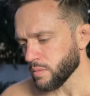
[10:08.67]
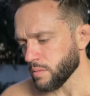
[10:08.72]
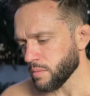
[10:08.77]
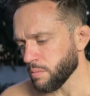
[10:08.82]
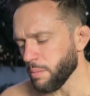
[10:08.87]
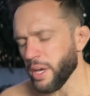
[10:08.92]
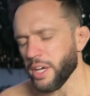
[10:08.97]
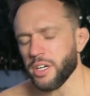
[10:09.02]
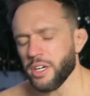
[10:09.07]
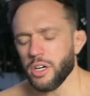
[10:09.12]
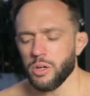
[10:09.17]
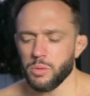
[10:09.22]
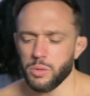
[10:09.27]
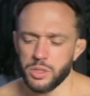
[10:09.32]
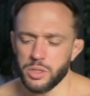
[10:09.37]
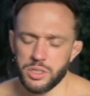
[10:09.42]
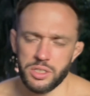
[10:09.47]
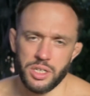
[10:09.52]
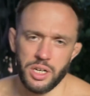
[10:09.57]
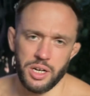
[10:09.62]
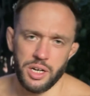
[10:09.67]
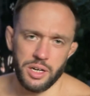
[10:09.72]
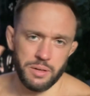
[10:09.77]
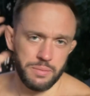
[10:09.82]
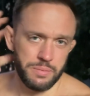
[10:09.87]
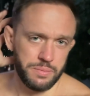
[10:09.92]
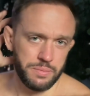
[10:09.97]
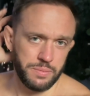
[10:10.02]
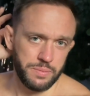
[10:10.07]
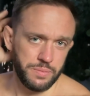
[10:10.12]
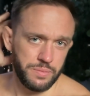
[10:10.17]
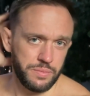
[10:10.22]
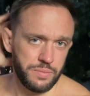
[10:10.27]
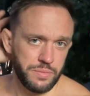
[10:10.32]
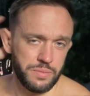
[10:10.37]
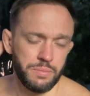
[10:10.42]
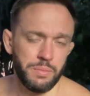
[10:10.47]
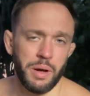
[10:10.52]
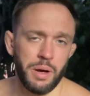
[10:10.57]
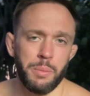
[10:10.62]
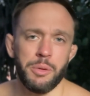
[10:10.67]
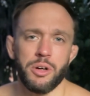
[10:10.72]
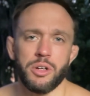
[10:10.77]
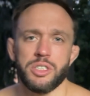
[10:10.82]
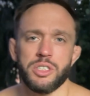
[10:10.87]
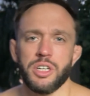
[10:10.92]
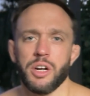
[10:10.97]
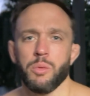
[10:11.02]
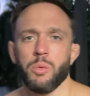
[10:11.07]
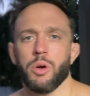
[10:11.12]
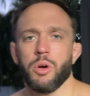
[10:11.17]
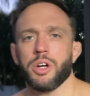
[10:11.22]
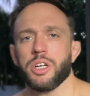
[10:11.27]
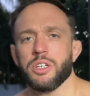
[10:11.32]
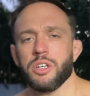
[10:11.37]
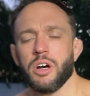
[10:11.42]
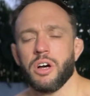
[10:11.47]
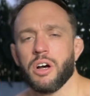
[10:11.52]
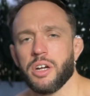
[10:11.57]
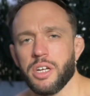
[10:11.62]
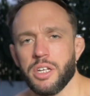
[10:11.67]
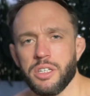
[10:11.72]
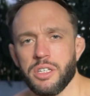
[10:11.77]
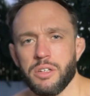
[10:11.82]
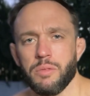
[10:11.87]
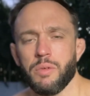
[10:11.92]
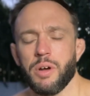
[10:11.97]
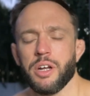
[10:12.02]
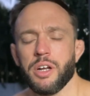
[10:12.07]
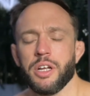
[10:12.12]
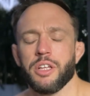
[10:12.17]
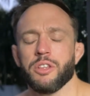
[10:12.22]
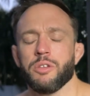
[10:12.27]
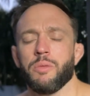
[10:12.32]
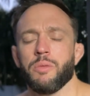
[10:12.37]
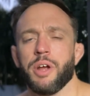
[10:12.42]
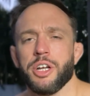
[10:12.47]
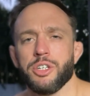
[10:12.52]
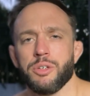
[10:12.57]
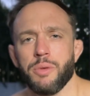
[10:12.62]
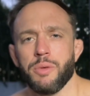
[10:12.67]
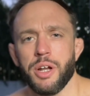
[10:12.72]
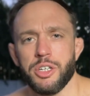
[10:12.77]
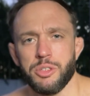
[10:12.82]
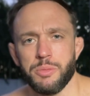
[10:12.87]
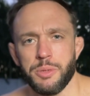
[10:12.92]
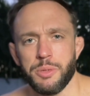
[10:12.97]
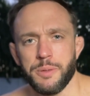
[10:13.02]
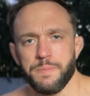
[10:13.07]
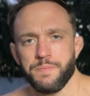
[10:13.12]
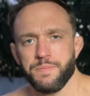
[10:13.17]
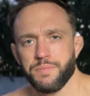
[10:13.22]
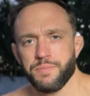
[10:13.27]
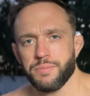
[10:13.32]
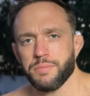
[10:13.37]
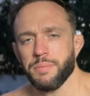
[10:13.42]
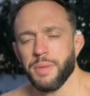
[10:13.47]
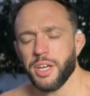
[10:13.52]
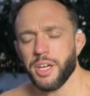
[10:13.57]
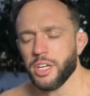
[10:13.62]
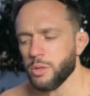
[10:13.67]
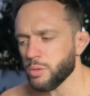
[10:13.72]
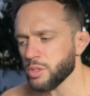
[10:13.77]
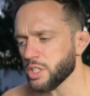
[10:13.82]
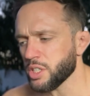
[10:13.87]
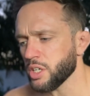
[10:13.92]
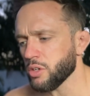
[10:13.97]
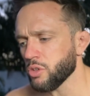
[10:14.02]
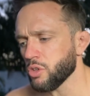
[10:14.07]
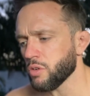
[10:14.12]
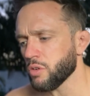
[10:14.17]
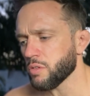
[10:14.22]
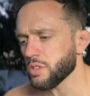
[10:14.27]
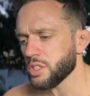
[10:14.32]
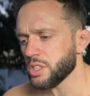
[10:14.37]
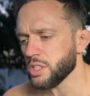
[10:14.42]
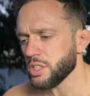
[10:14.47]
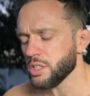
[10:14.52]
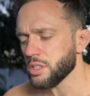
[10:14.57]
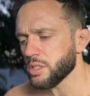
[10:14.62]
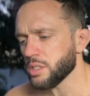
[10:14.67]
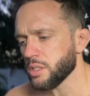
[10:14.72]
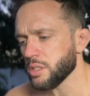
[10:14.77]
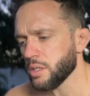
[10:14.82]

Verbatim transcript: Mako was uh, my military working dog in the in the Ranger Regiment. Mako was killed overseas.